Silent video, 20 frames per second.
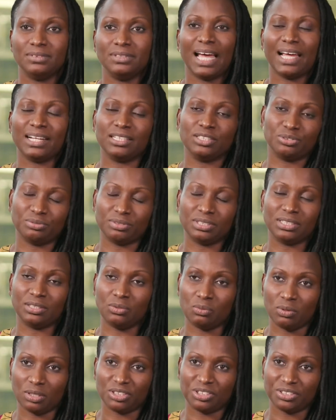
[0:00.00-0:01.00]
that is
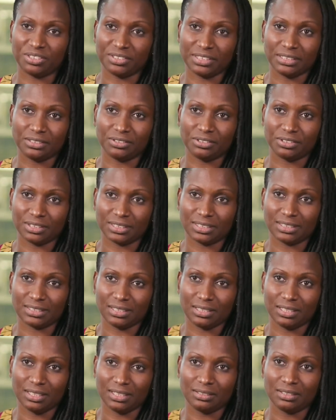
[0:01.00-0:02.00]
really what you're
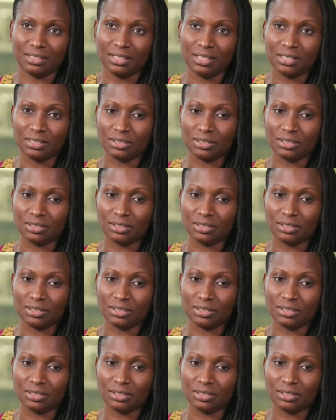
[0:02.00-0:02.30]
interested in.